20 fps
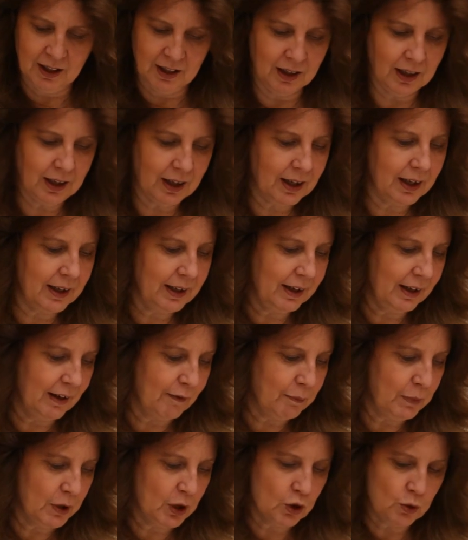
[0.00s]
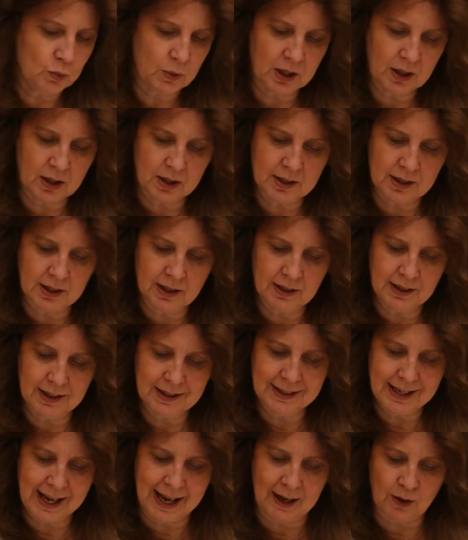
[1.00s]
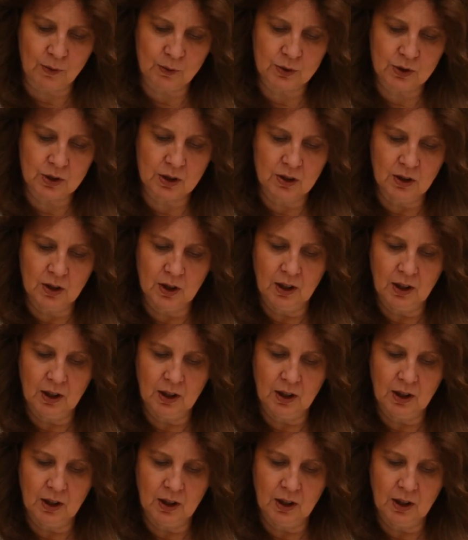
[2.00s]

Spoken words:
Luckily enough, because we're cutting these out,